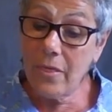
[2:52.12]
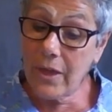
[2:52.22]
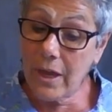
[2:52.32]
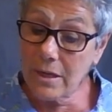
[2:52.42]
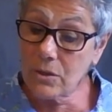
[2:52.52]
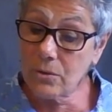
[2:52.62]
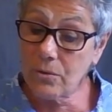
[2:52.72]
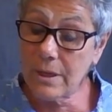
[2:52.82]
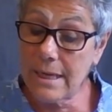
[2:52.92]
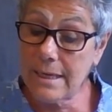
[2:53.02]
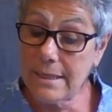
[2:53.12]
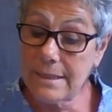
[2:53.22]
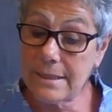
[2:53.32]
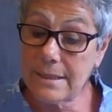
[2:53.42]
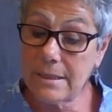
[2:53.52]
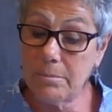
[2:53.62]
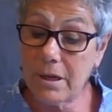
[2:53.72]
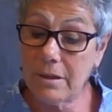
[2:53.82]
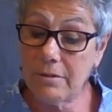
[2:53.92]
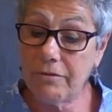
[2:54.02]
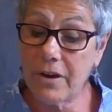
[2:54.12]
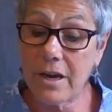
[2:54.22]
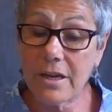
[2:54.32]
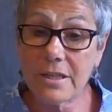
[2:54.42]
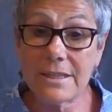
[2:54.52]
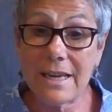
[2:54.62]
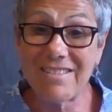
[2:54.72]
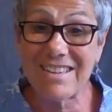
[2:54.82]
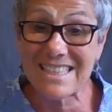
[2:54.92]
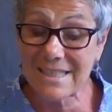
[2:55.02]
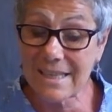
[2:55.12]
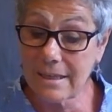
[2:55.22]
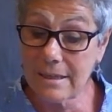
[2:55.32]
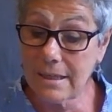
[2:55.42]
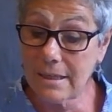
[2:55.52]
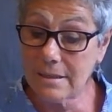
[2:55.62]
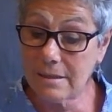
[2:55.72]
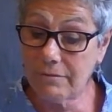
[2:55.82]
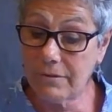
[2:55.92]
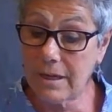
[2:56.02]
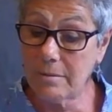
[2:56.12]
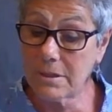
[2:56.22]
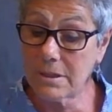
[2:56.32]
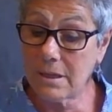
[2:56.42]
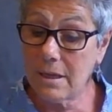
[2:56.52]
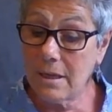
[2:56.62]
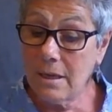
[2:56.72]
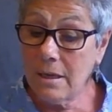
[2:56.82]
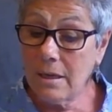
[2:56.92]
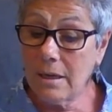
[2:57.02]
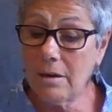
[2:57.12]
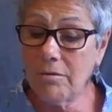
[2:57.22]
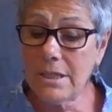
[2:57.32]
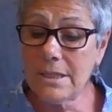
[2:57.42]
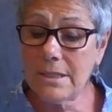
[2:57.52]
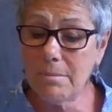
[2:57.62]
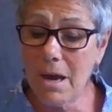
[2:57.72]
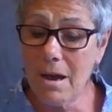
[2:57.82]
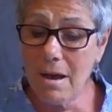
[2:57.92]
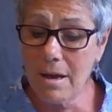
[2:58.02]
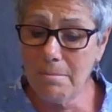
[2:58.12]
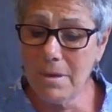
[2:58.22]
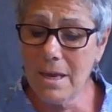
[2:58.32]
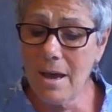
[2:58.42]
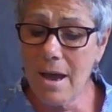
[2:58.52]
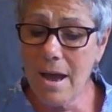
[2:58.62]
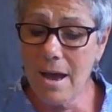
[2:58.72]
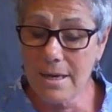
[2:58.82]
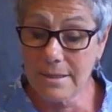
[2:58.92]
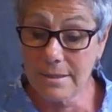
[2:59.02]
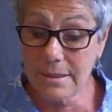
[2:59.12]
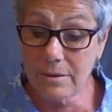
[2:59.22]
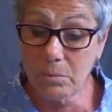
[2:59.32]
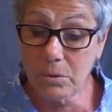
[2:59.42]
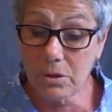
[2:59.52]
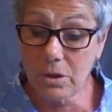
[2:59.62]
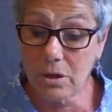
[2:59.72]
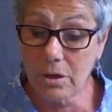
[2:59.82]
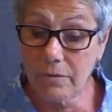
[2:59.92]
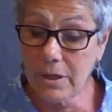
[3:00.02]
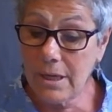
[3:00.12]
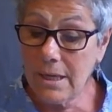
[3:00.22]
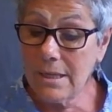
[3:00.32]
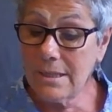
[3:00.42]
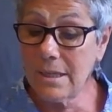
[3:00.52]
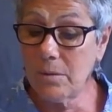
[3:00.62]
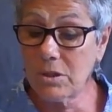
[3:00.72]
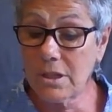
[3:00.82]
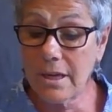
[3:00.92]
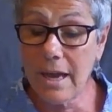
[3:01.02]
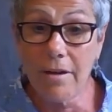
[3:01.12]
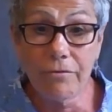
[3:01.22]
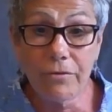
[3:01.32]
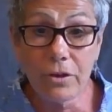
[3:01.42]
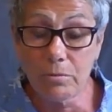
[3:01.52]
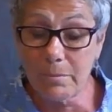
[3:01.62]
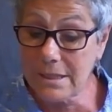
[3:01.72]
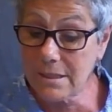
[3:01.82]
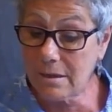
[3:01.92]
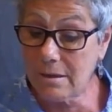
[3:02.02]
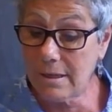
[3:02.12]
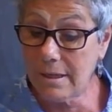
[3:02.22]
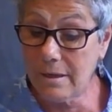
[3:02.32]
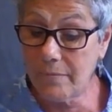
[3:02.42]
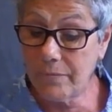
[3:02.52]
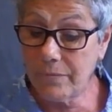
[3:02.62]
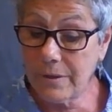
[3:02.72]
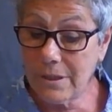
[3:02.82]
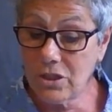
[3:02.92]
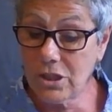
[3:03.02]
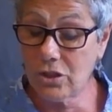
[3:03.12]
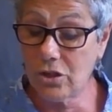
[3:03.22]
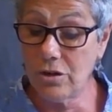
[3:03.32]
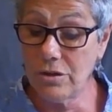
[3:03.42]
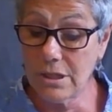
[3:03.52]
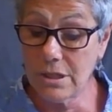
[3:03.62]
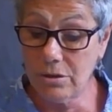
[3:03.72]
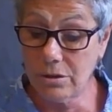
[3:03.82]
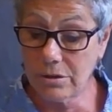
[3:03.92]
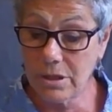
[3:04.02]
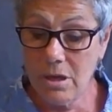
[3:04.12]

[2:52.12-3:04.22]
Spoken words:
Then I saw the lady sitting by the fire, staring sadly into the flames. "Carissima mia," said the woodcarver, "see what I have for you, my darling." She turned and looked.